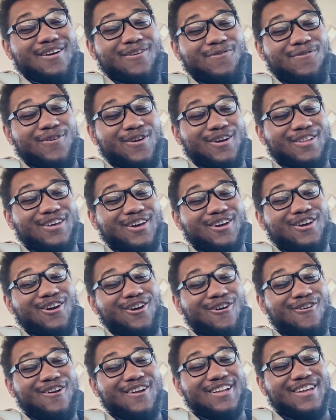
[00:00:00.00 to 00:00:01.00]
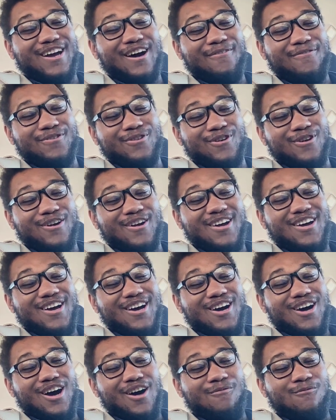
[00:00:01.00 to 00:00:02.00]
for the current governor
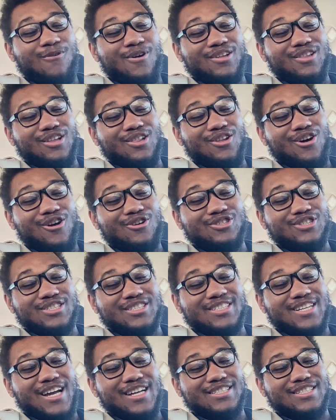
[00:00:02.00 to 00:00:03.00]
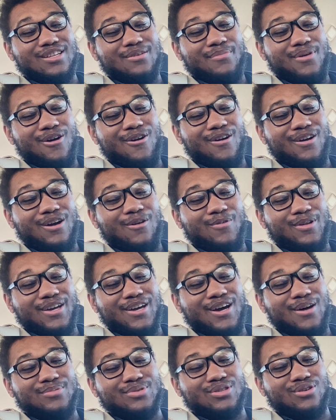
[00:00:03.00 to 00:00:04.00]
of one of the largest states in America when
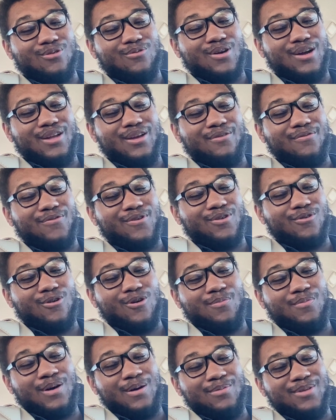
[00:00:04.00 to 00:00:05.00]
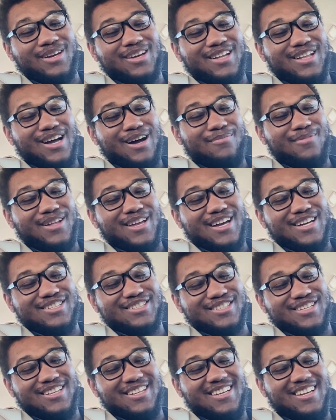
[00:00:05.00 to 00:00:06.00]
it comes to running for the Republican nomination.